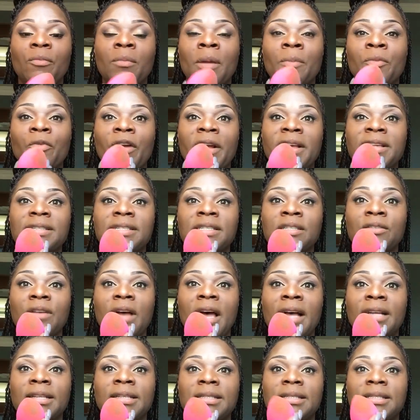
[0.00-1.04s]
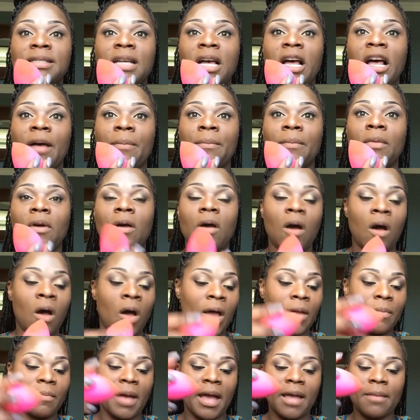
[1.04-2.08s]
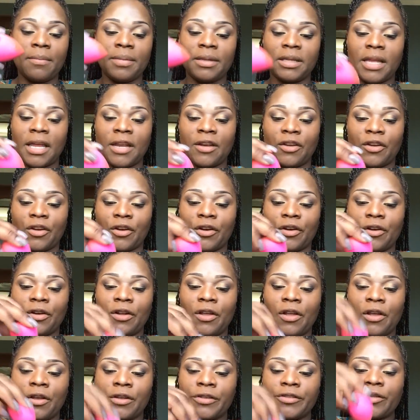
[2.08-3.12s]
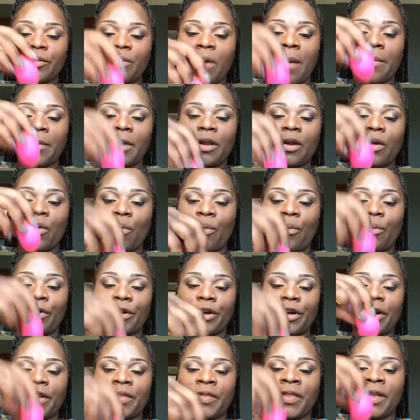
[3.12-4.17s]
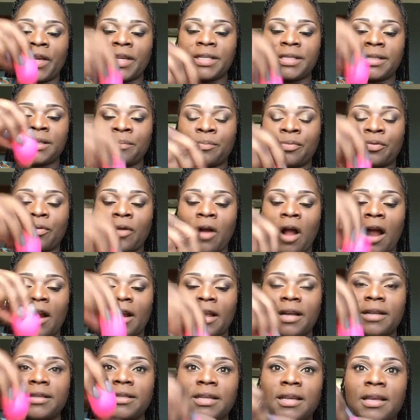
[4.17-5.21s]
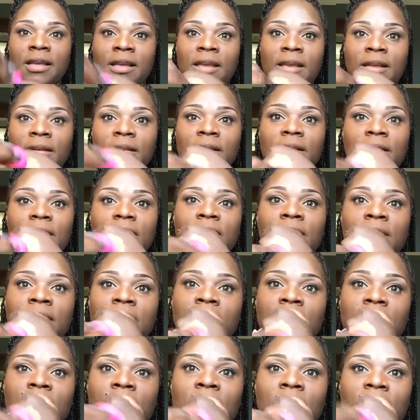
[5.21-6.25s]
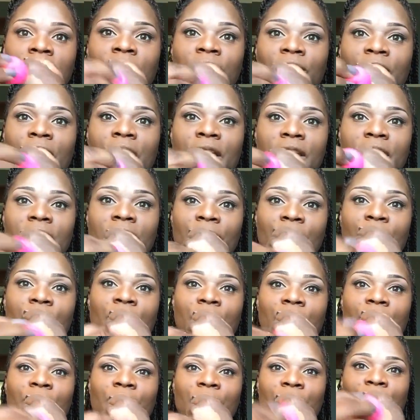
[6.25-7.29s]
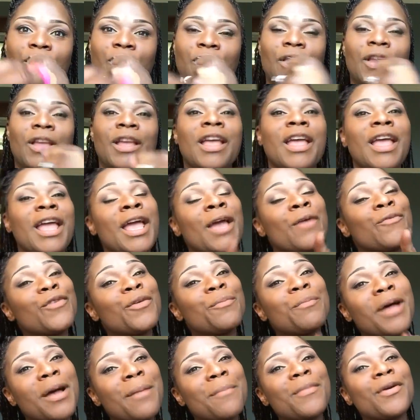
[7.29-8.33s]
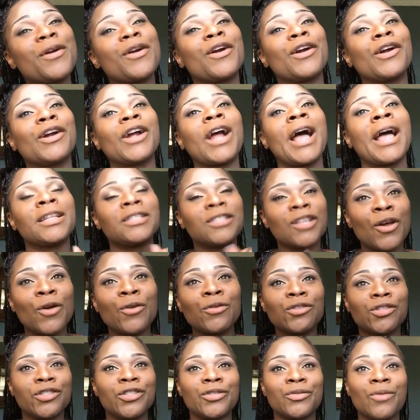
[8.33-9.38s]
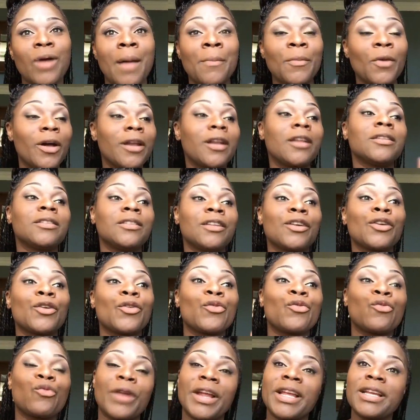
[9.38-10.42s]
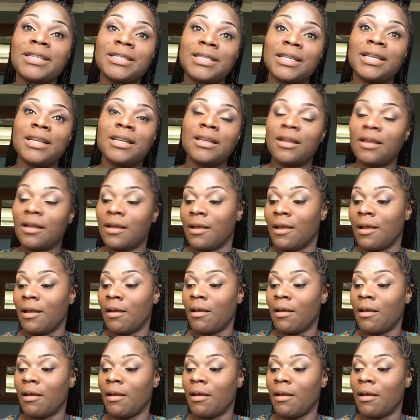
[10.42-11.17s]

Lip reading: remember, I still had some on my blender. So I'm going to work this product in right here. And remember, I told you I'm going to look crazy.